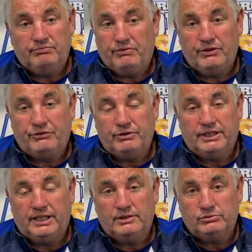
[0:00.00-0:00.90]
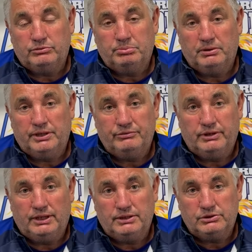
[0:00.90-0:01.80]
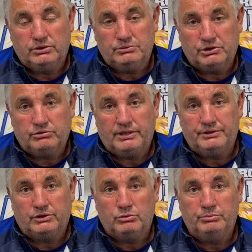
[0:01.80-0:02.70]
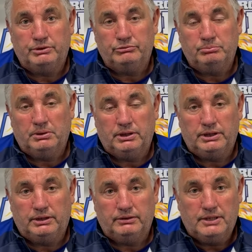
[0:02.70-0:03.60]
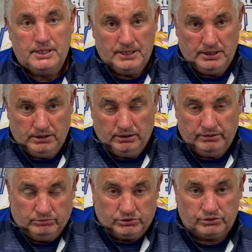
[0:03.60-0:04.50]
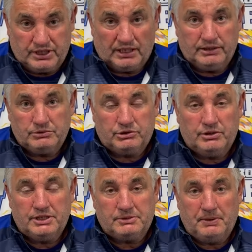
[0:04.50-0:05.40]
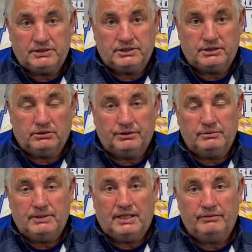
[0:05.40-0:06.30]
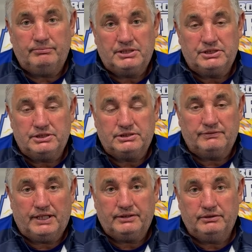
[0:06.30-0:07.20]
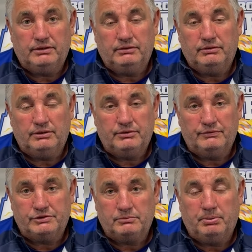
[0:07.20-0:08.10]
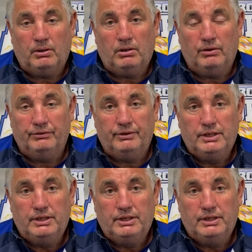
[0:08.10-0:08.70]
the three games we played, really. So it was a credit to Cumbrian Rugby League, and it was on telly. It was a great spectacle, and the amount of messages I've had and of support and